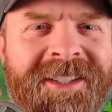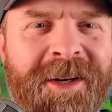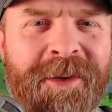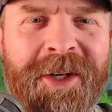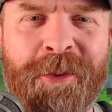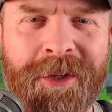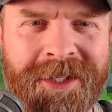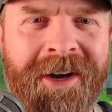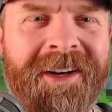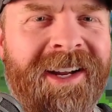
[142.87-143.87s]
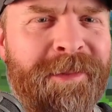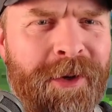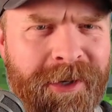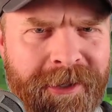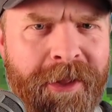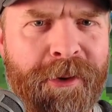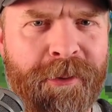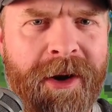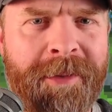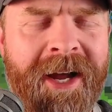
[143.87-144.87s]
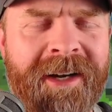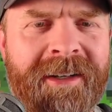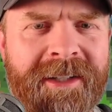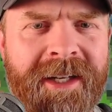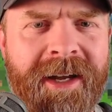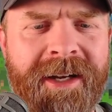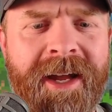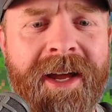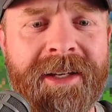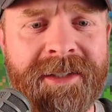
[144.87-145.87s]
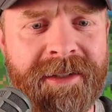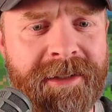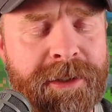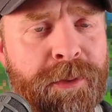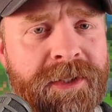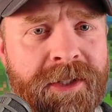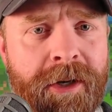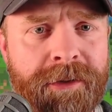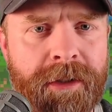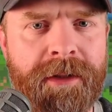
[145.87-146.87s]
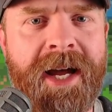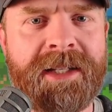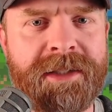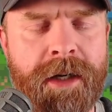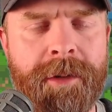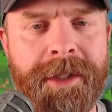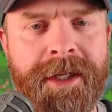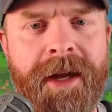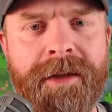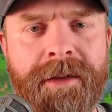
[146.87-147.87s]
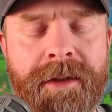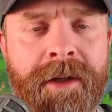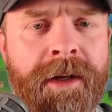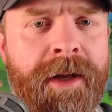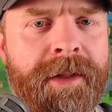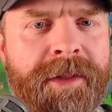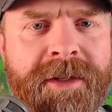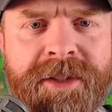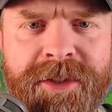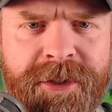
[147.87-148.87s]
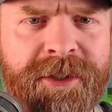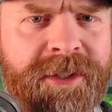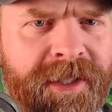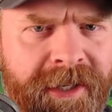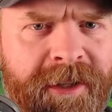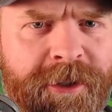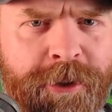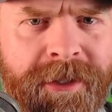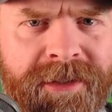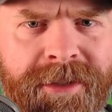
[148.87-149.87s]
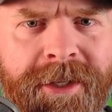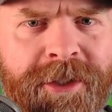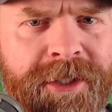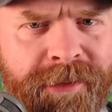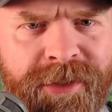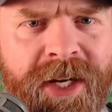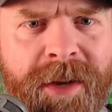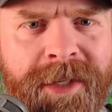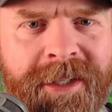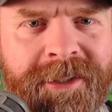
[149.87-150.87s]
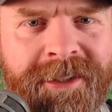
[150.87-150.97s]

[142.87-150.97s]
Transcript: up here, we're talking about another ROM hack on the N E S, and this one's called The Last Armageddon. This is just an English translation of a Japanese